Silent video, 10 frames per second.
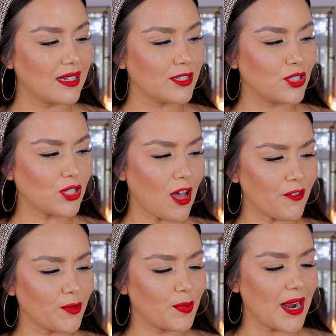
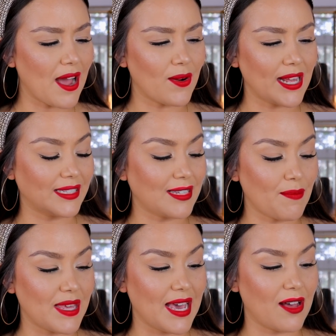soft brown and
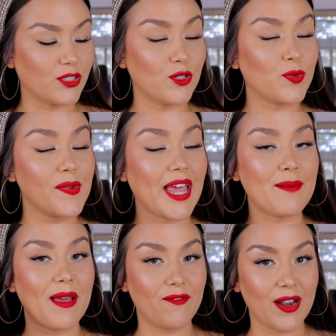something else. Those were like
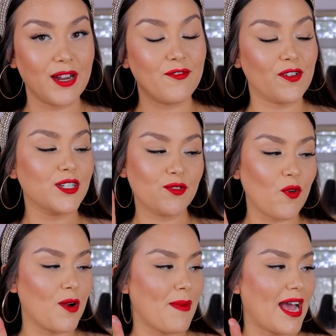my very first
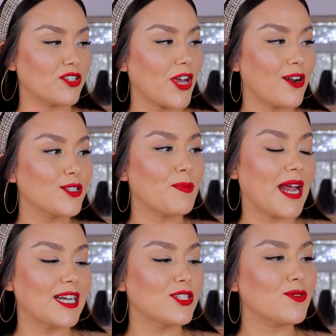four MAC shadows, but
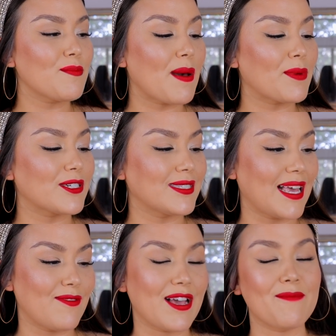I just remember
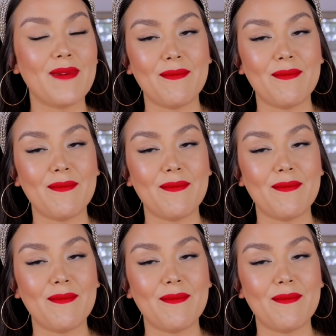saving up my